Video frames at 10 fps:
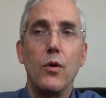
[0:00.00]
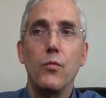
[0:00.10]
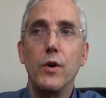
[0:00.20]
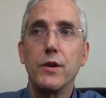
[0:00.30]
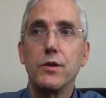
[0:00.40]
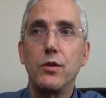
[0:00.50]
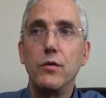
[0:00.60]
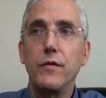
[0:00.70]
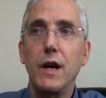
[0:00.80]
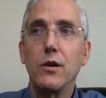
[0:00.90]
with 2
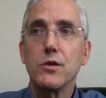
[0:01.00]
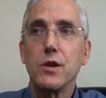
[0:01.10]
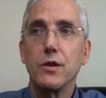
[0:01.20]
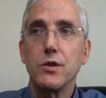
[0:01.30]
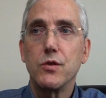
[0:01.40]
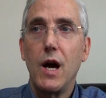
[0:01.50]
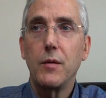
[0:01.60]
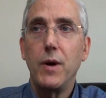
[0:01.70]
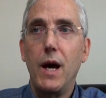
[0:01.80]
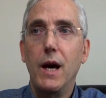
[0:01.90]
fingers on the
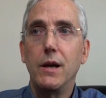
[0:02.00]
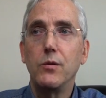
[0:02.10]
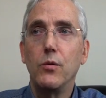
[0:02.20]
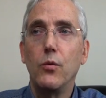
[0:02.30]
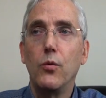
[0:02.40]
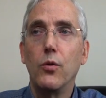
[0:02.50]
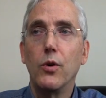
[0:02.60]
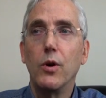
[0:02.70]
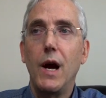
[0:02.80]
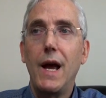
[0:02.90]
trackpad
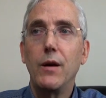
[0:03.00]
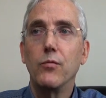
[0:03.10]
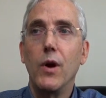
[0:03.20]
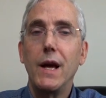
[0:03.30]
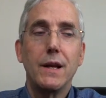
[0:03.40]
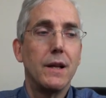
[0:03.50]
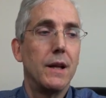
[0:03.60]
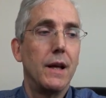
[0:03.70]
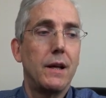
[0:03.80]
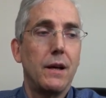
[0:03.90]
or a right
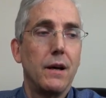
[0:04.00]
click